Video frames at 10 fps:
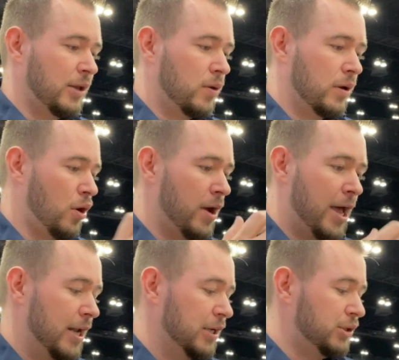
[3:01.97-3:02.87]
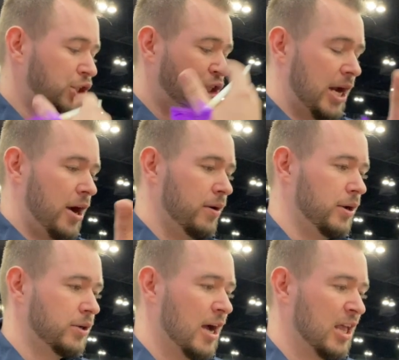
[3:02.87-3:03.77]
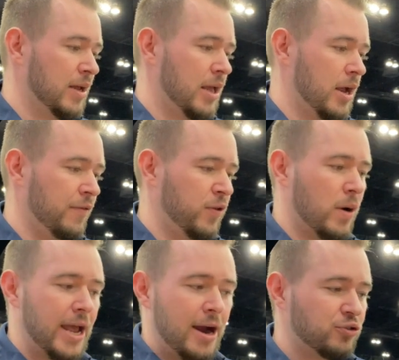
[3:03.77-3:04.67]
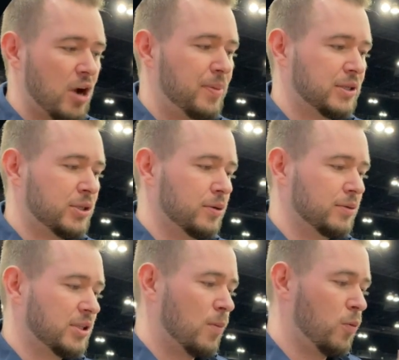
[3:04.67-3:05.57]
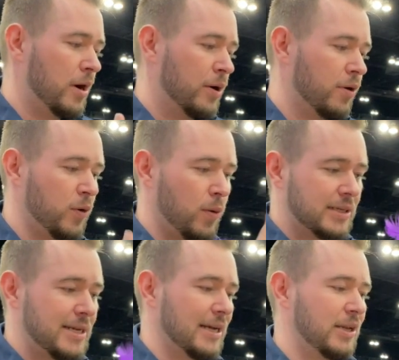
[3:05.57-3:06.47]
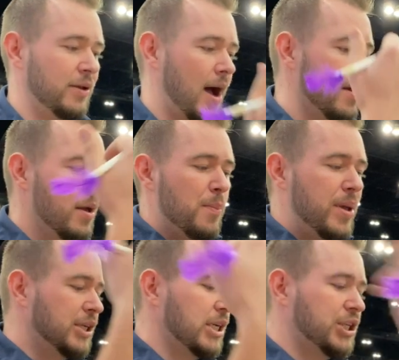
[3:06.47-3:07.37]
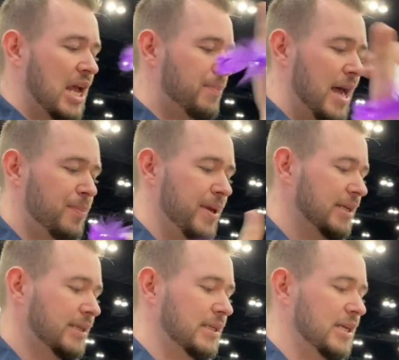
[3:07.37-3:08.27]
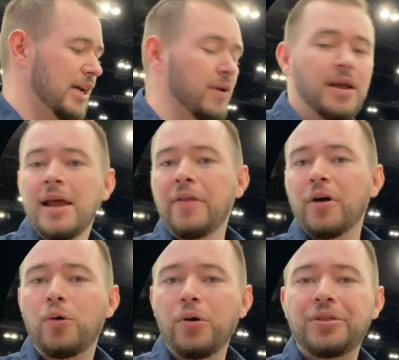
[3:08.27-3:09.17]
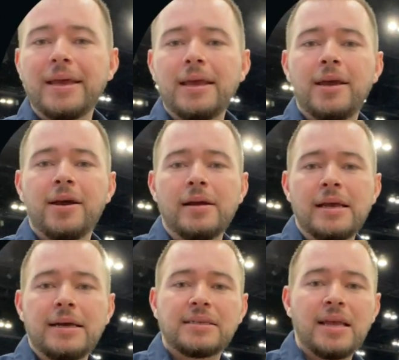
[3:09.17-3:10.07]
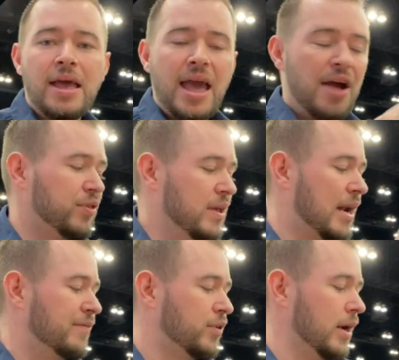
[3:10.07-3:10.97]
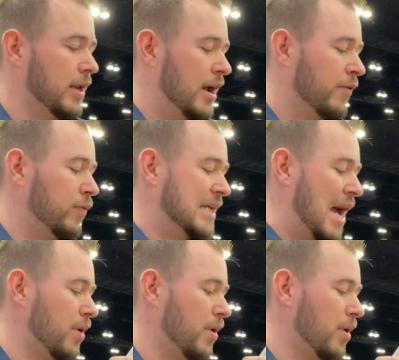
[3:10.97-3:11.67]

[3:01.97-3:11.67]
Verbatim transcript: you can go ahead and share your document here if you want to airdrop it to someone or if you want to text it. You got PNG, JPEG, PSD, TIFF. And the cool thing here is everything that I've done here, if we tap